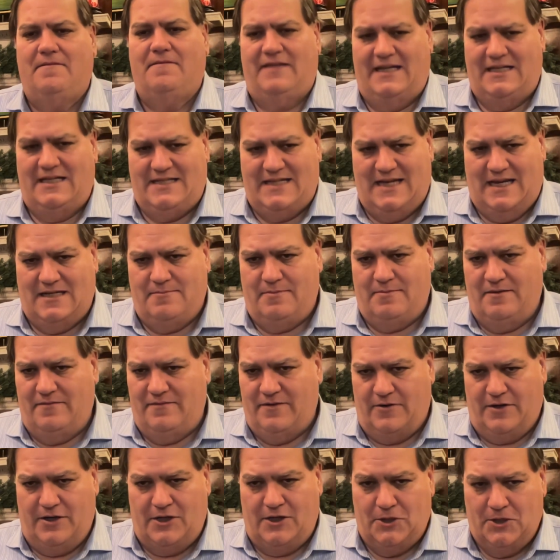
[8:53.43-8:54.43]
They tend to be
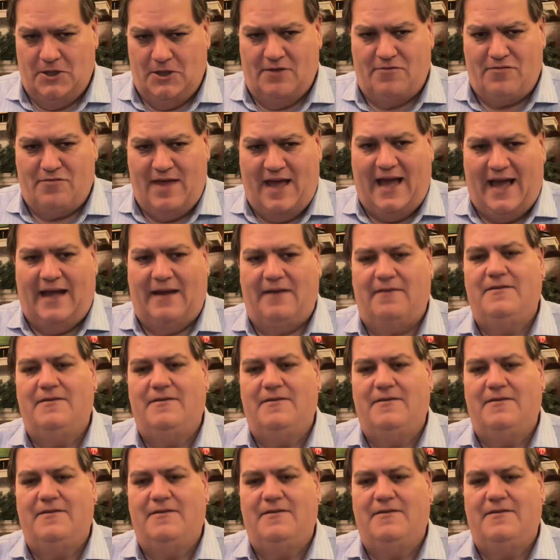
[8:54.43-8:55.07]
very good at that,